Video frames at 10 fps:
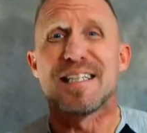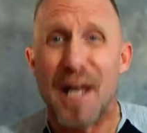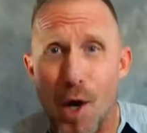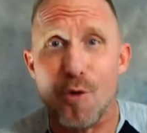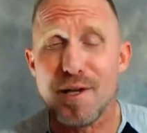
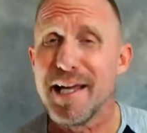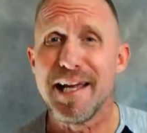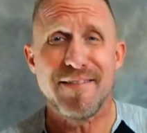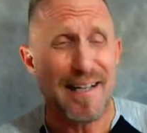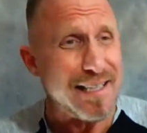tell the king
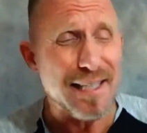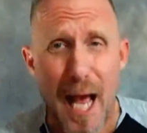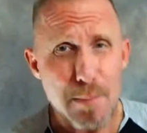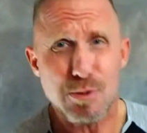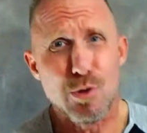that it's
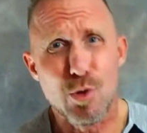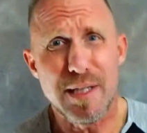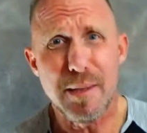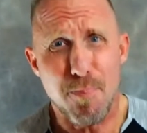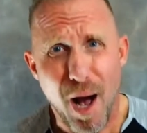absolutely
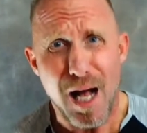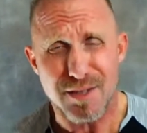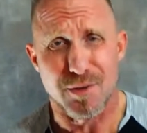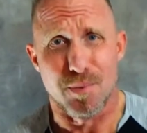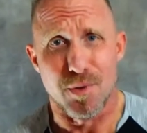
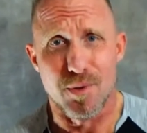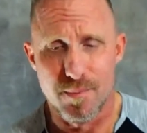impossible.